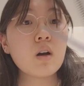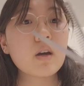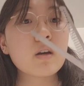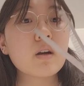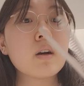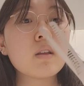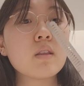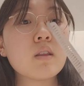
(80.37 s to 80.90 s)
I
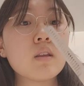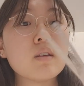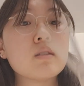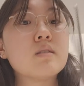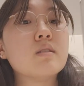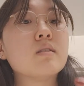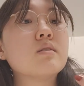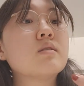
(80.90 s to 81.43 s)
got these
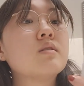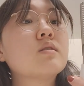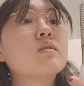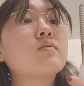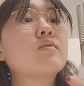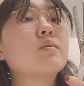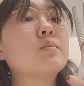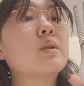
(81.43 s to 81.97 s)

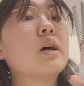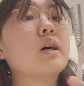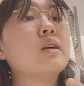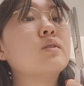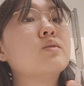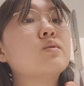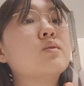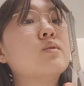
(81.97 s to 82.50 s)
scissors from
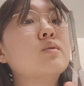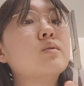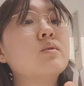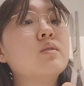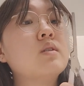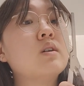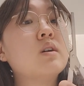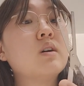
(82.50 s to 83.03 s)
Daiso.
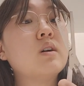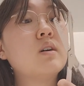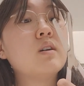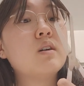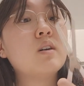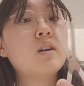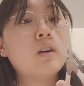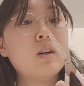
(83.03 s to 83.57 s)

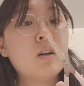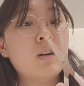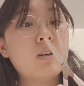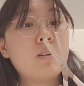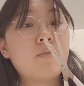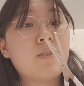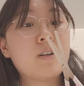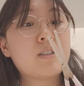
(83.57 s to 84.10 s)

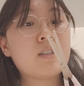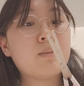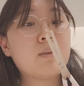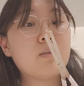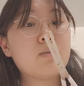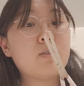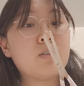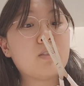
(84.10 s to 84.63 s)
First time I
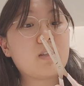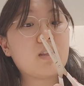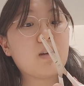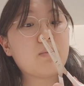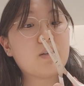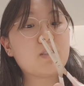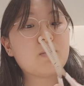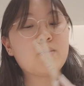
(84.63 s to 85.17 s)
was using
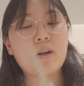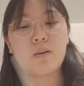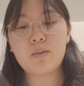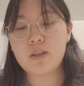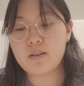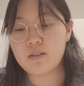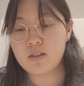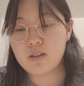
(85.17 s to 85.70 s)
them, I should
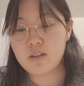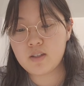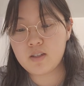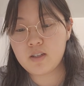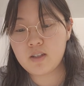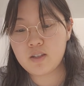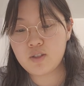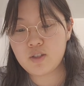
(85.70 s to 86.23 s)
probably
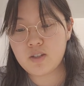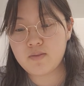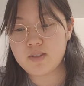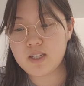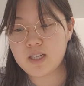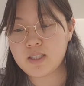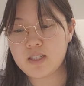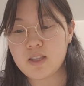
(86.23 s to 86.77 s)
should have
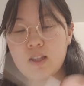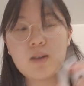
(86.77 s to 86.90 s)
tested